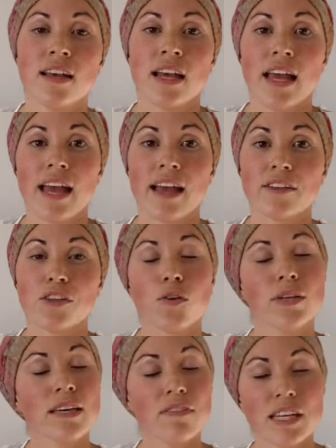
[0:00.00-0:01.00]
And you know,
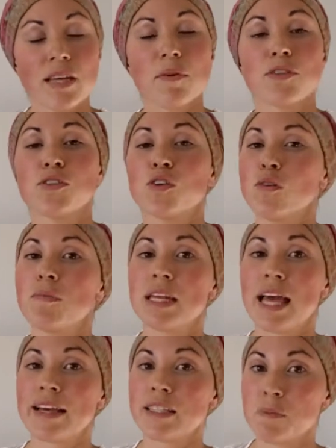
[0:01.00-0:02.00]
giving them a
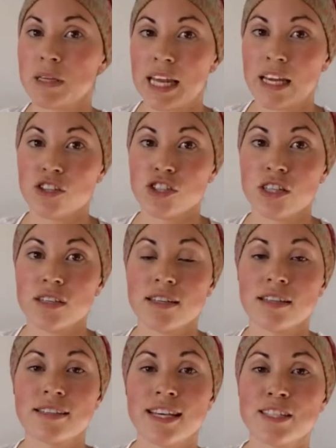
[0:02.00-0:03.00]
2-minute
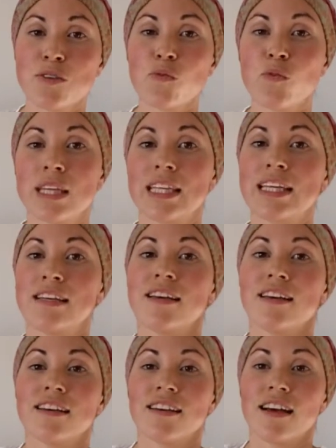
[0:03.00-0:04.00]
explanation doesn't really
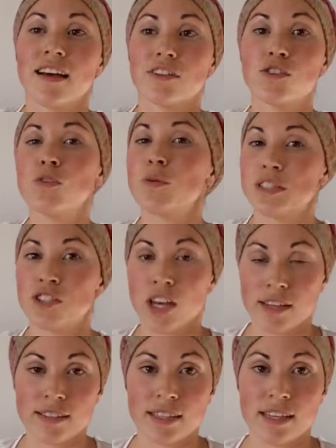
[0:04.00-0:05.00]
do it
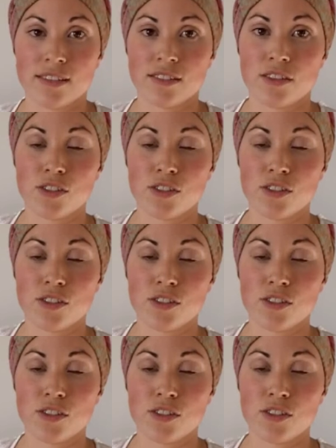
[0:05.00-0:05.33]
justice.